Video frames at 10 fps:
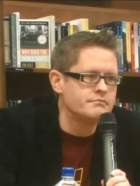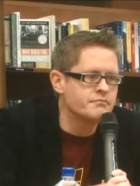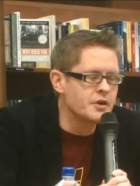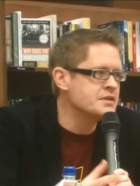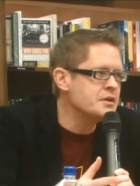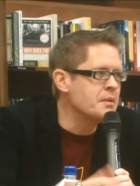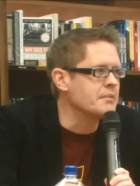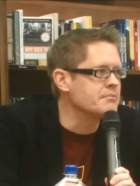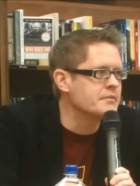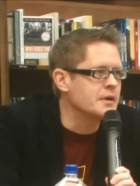pursue
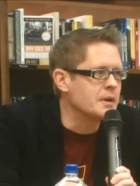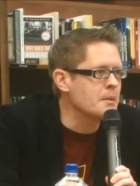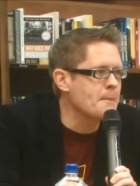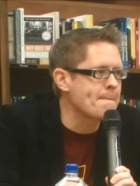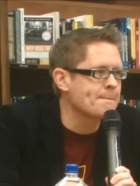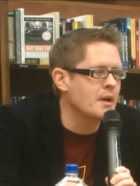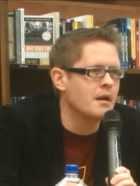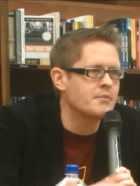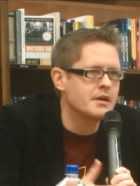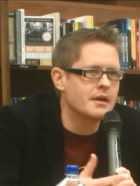it. You know,
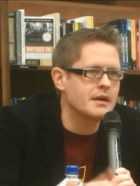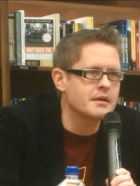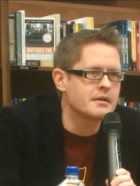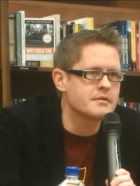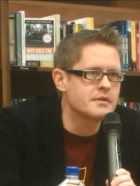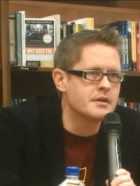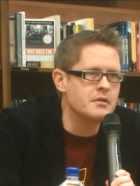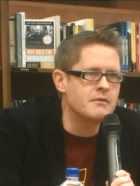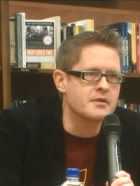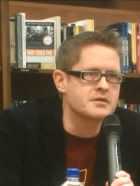um, you like the the
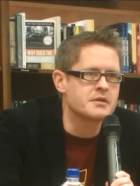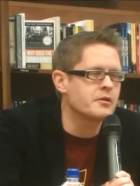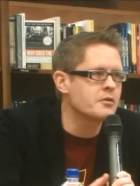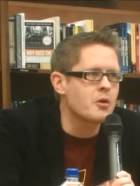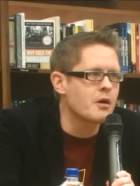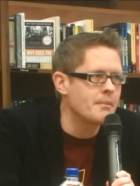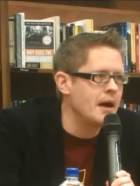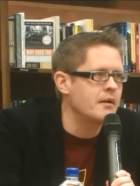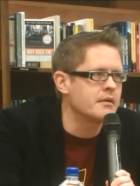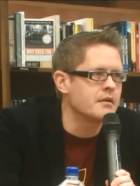universe, so learn more
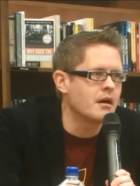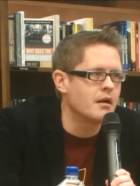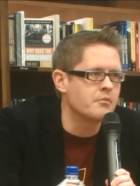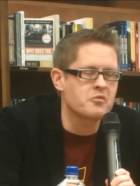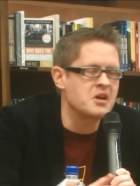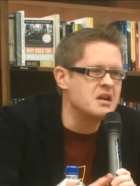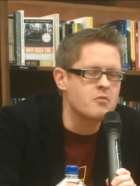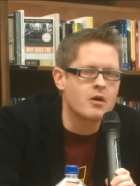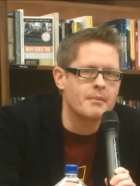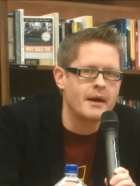about it, um, read
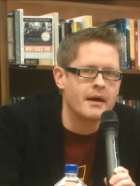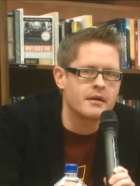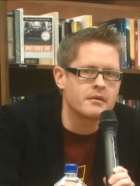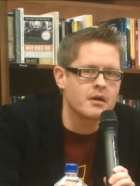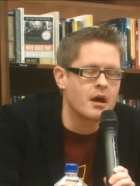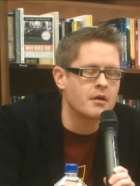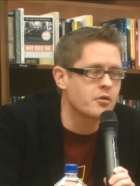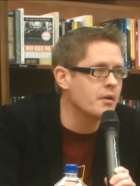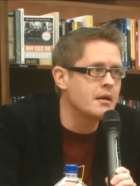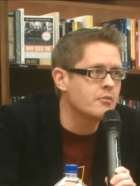more about it, uh,
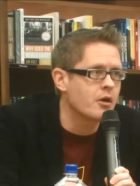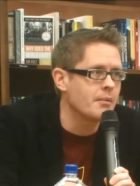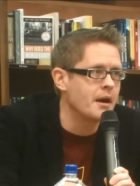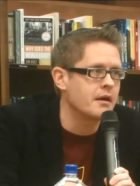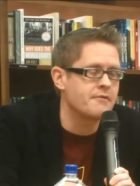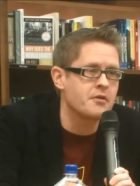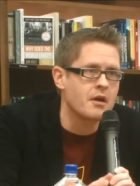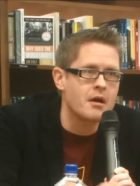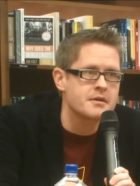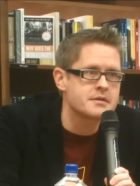create more about it. If you're an
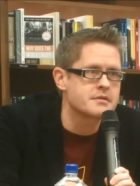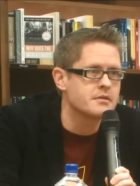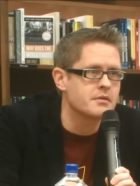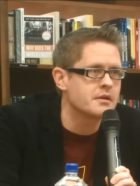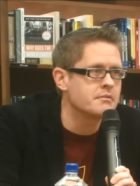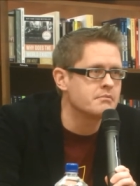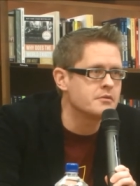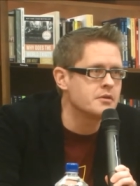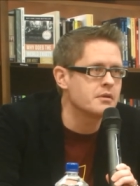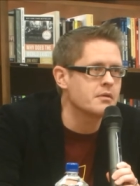artist, you can
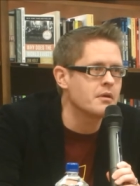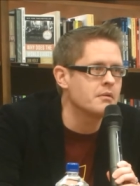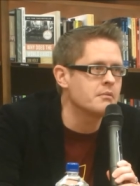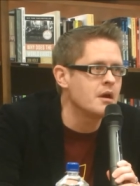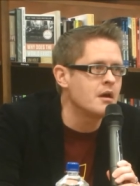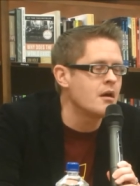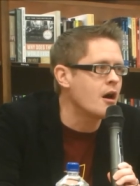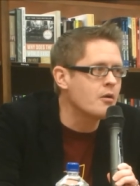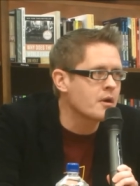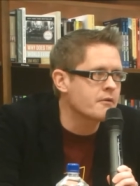do your own
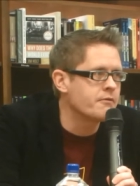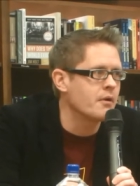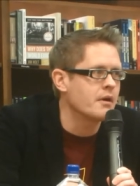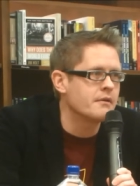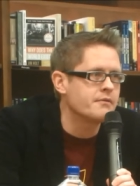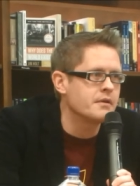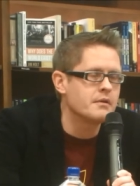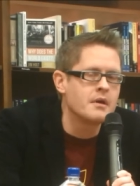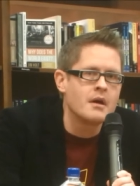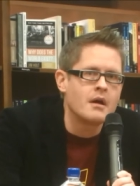artwork for it. If
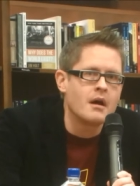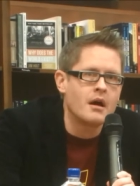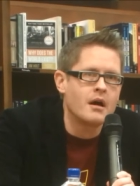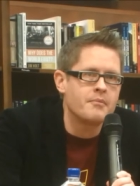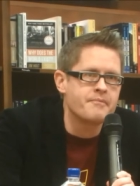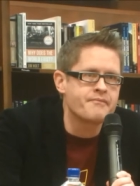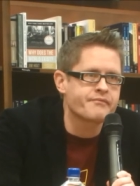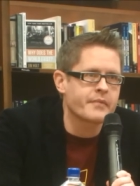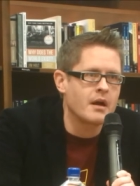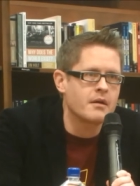you um,
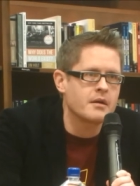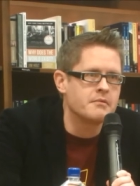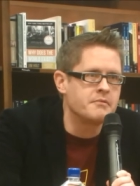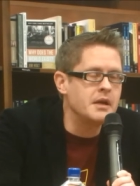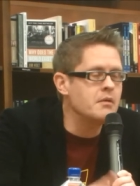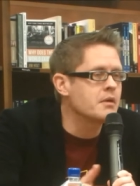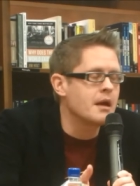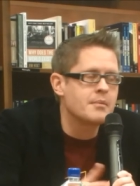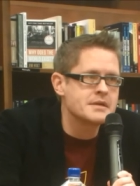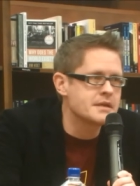are a video
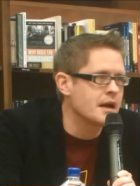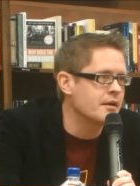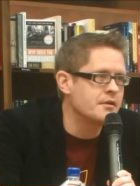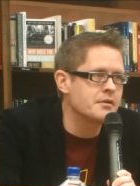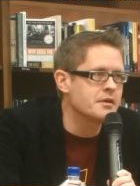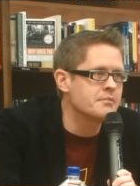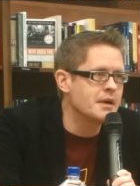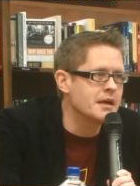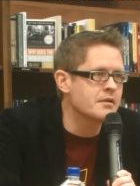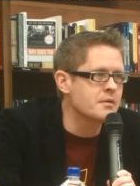game designer, you could
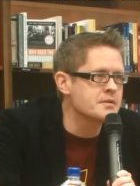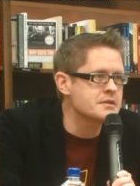make your own